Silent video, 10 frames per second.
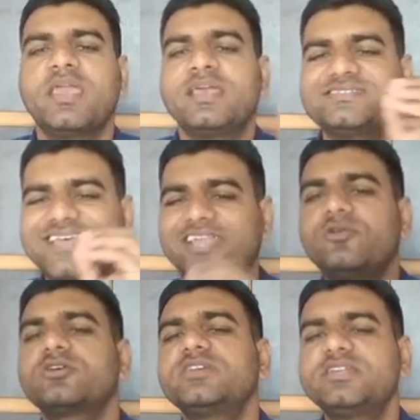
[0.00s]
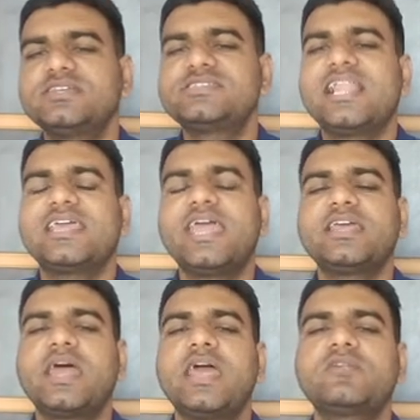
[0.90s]
and cytotoxic T cell can
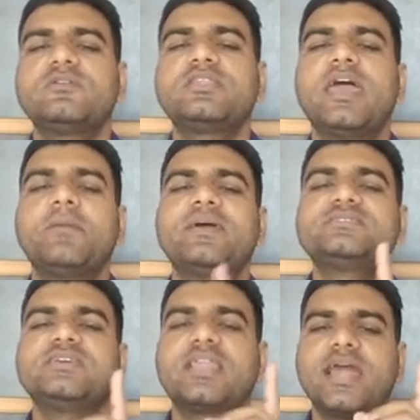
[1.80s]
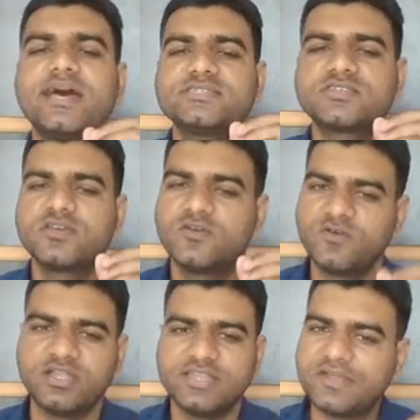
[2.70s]
connect with the MHC class
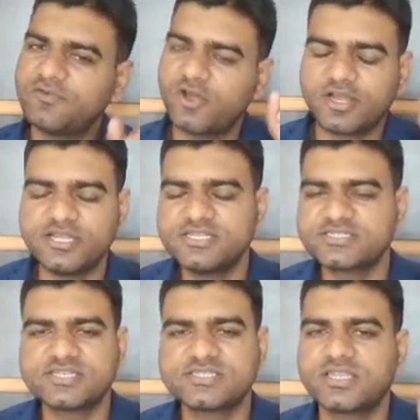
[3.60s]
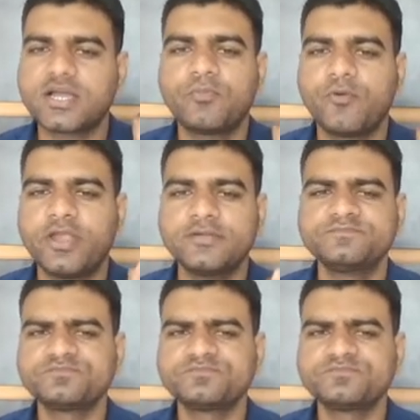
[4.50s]
1, that we already discussed in the component.